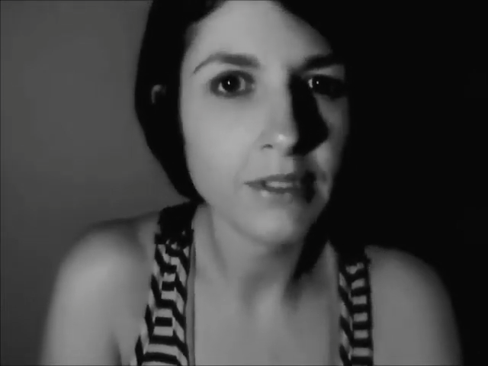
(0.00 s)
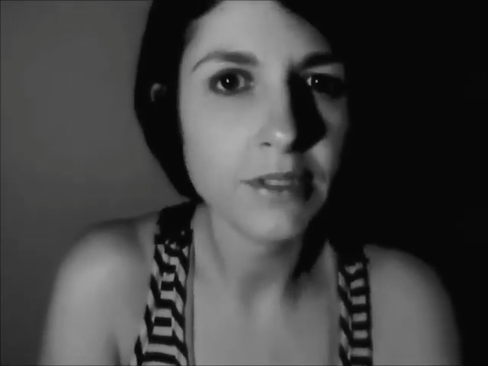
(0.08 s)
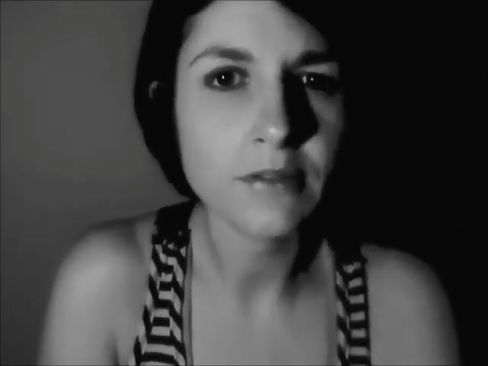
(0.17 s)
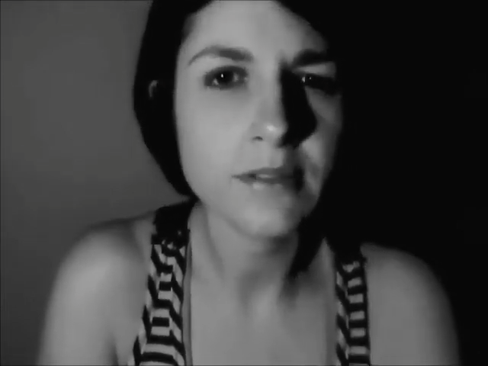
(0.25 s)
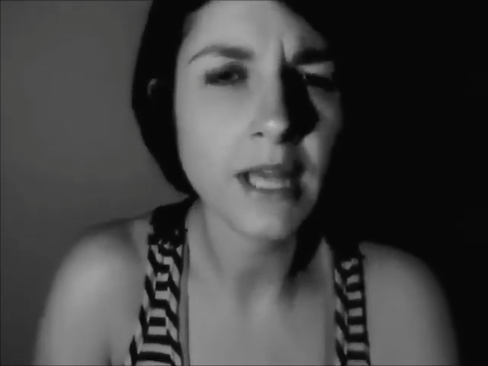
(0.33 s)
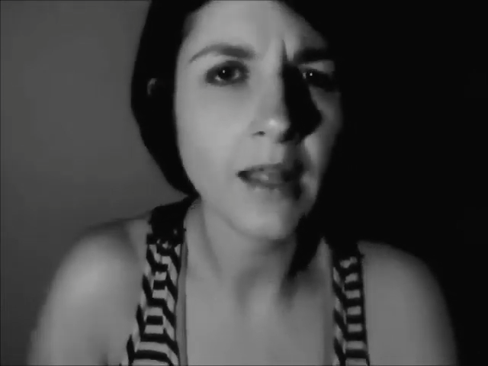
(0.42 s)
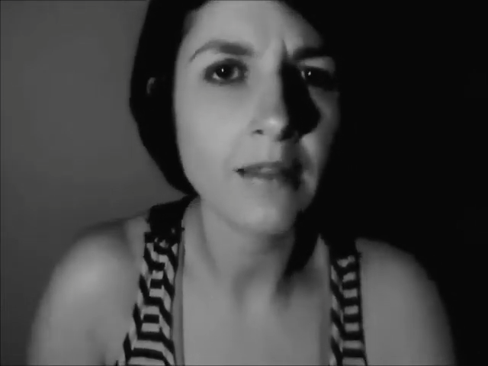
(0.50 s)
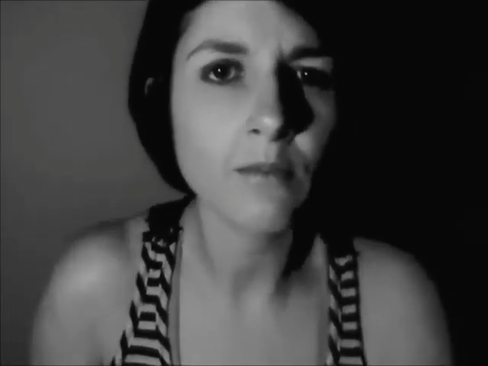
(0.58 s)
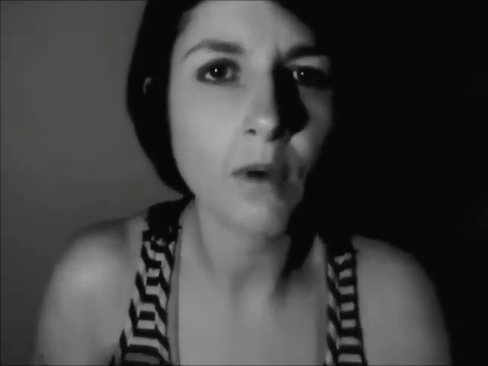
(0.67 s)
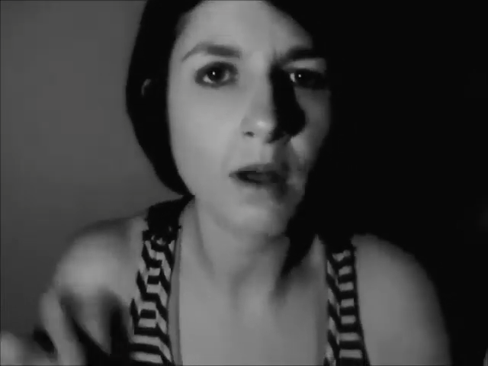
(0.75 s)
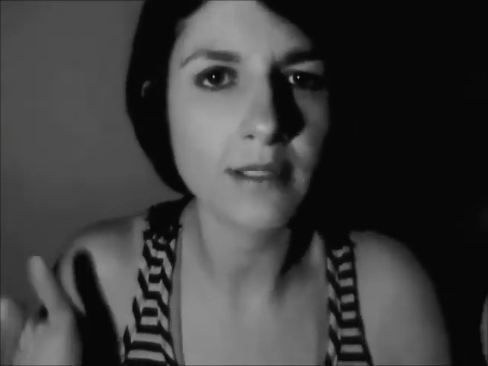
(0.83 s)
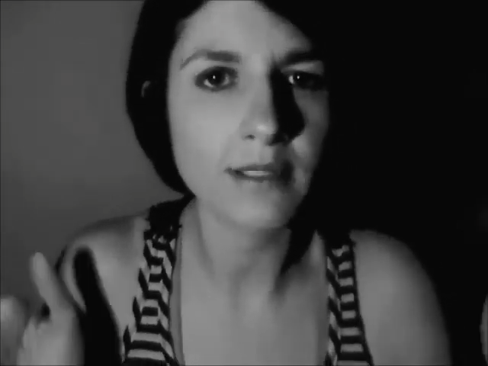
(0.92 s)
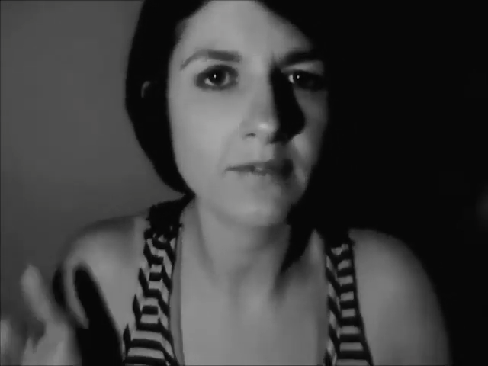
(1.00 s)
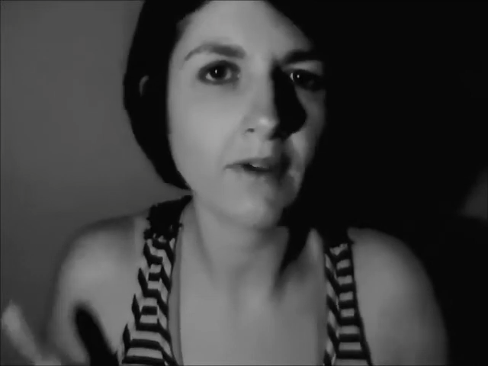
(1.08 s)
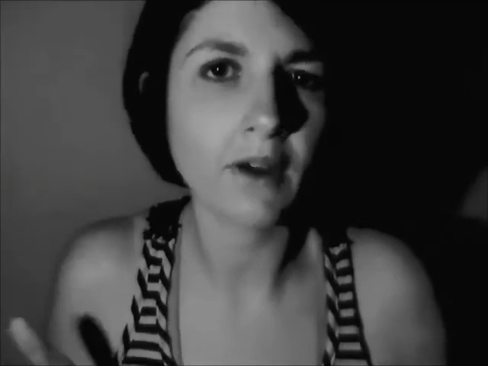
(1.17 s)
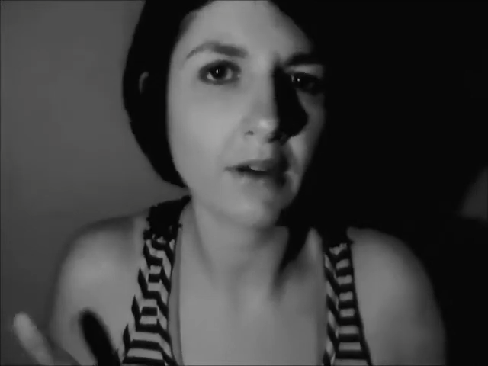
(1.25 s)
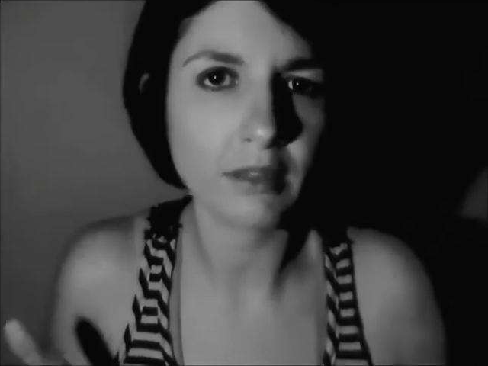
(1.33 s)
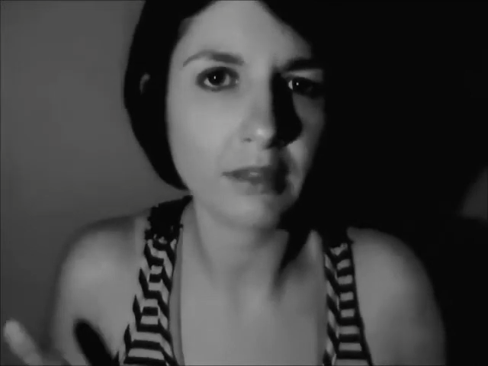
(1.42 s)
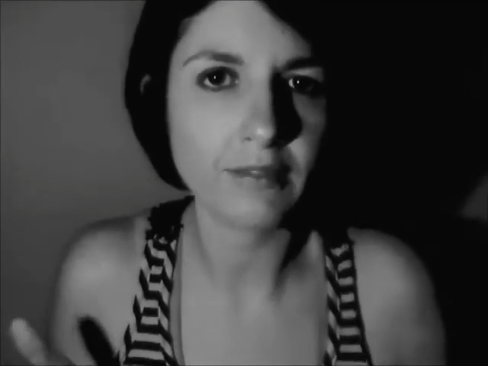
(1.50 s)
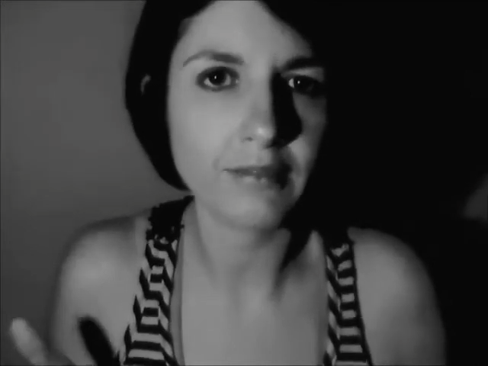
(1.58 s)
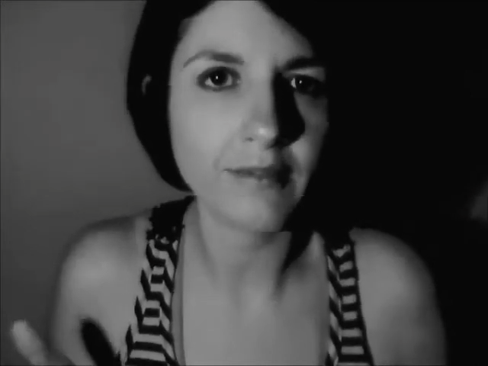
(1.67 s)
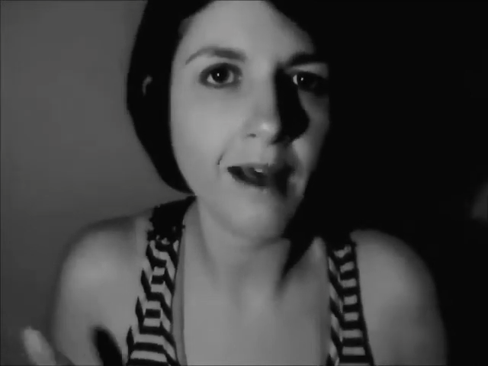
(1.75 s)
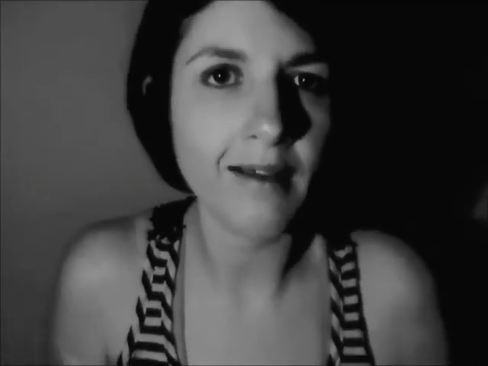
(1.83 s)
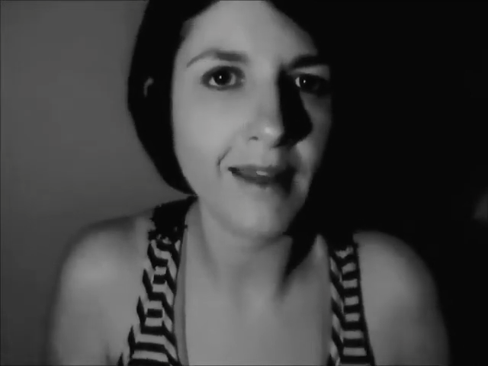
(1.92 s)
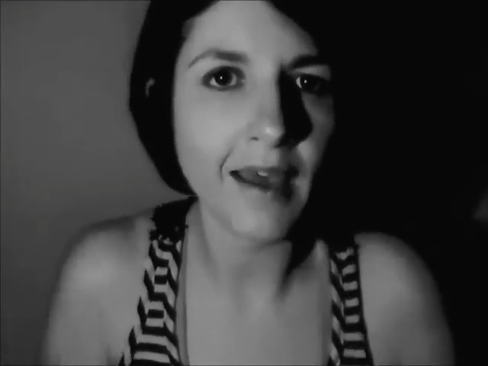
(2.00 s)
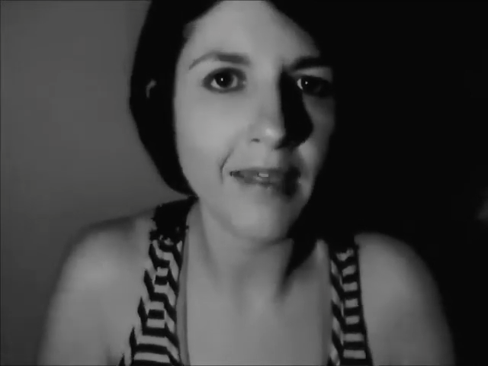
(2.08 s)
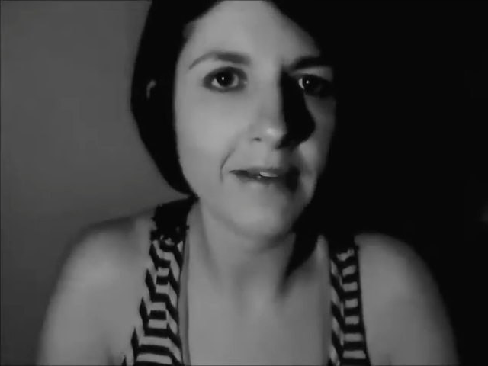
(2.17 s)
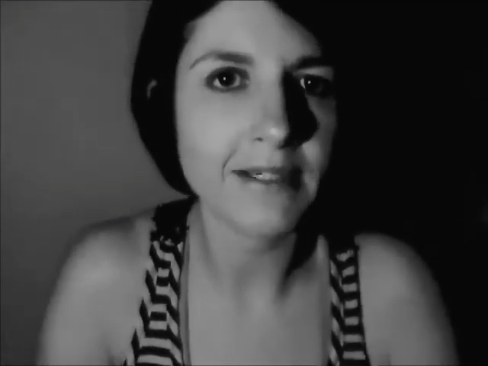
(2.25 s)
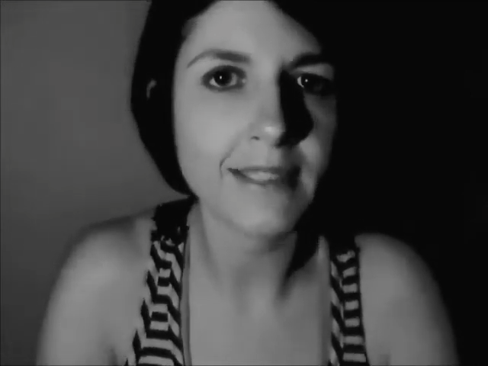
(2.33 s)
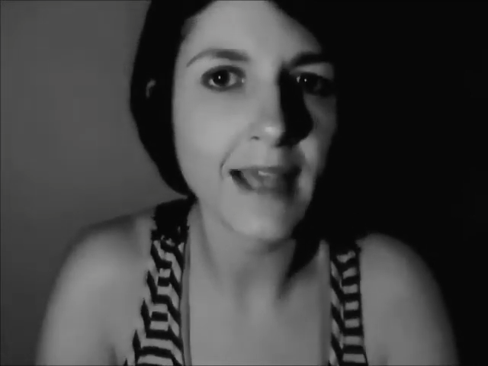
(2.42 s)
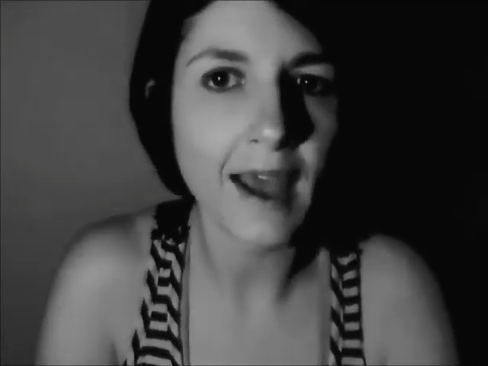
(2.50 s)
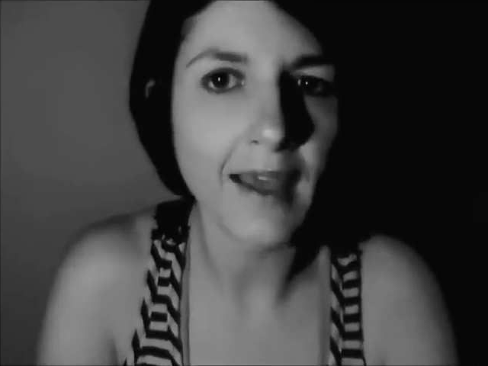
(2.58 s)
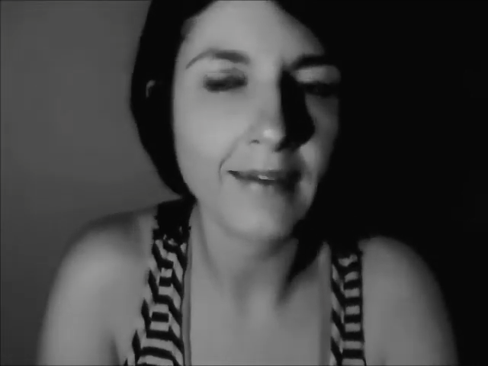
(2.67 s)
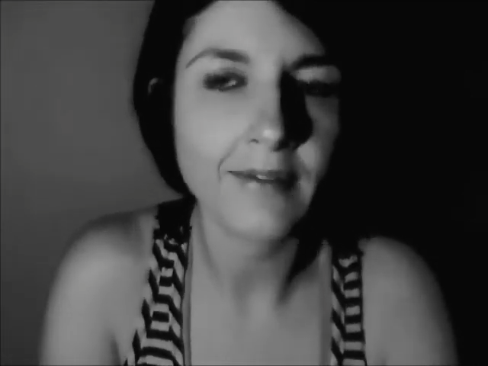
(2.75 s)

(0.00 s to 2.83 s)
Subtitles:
two solid walls of earth on either side.